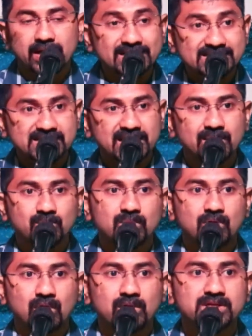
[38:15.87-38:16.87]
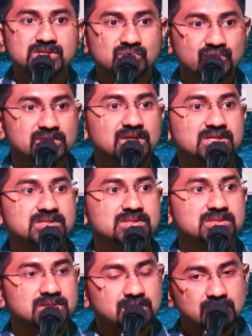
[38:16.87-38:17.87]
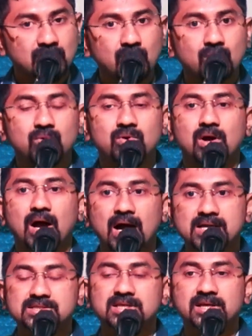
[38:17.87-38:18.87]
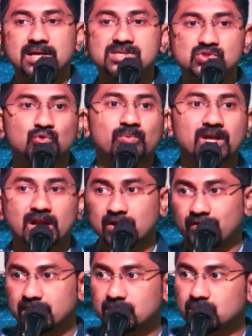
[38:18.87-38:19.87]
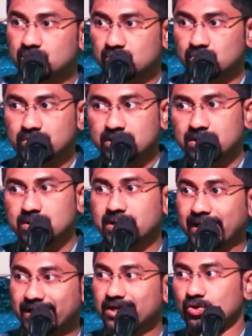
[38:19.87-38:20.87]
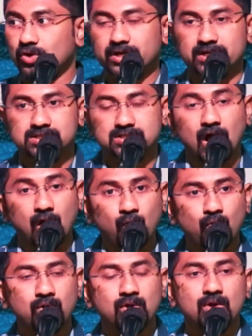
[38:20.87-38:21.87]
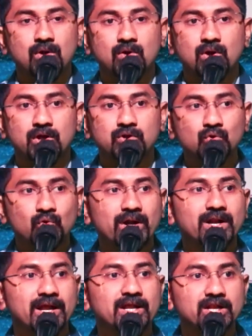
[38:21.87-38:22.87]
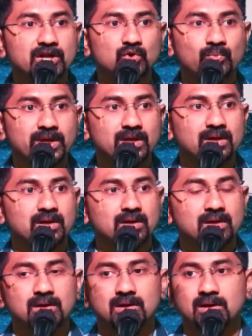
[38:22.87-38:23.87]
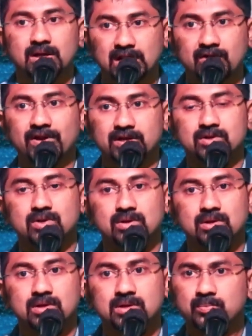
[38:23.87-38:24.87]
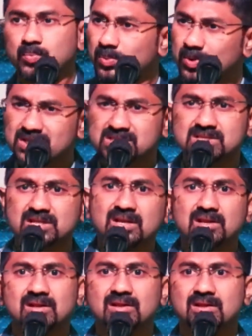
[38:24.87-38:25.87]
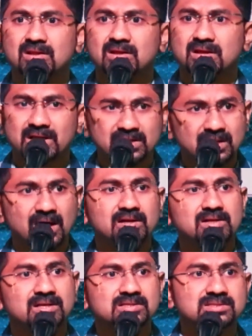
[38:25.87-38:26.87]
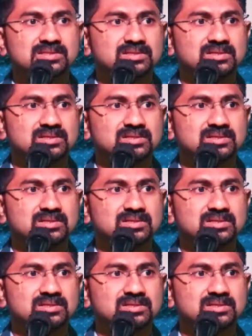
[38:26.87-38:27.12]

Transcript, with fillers: And that same God is with us now asking us to be relevant to the current context. How you and I need to be relevant. People are still in darkness.